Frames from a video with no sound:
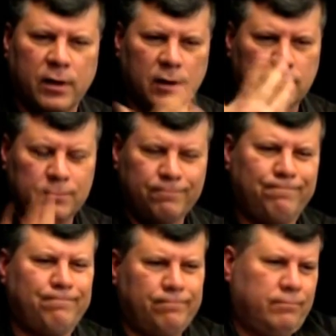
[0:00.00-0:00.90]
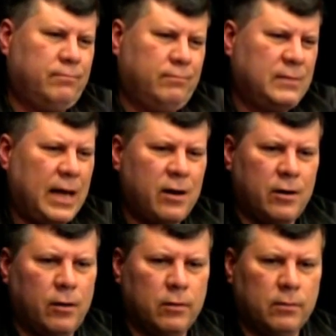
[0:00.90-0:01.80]
uh, I
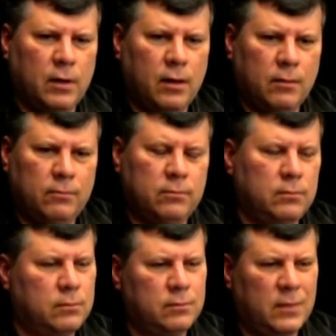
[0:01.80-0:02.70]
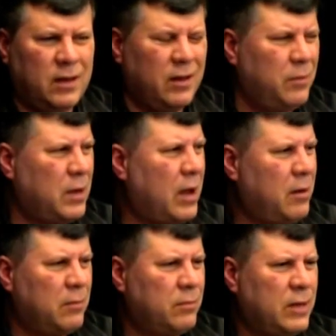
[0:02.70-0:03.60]
don't know. Uh,
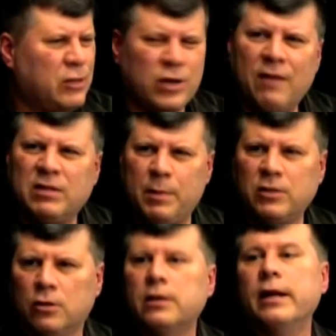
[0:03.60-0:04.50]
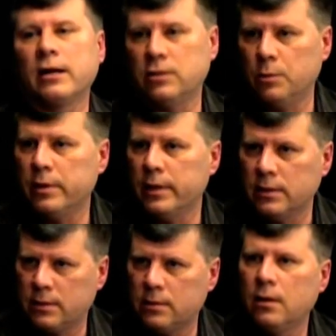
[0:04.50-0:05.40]
they should have a special connection with
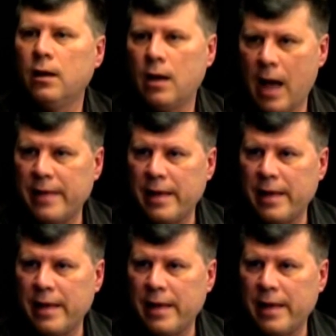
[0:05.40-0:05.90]
this. Well, I